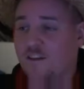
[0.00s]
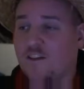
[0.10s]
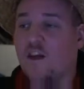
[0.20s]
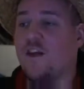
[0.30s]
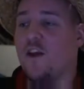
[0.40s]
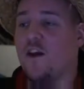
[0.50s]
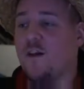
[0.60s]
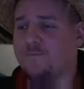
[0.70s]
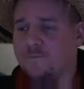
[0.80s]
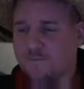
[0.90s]
Nothing at
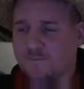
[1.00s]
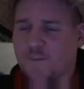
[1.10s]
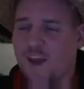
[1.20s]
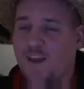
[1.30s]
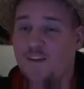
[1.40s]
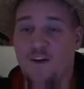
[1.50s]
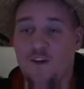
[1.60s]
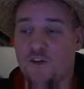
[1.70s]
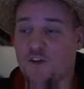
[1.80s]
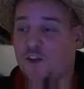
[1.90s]
all. And
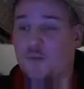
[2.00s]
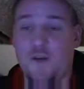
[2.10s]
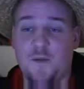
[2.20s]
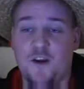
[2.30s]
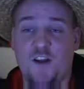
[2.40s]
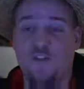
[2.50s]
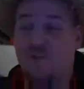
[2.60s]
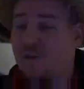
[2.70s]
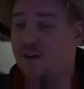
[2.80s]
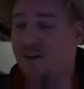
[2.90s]
also guess how many more
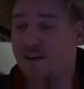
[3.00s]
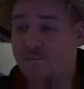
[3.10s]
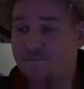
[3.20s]
legends we're going to get?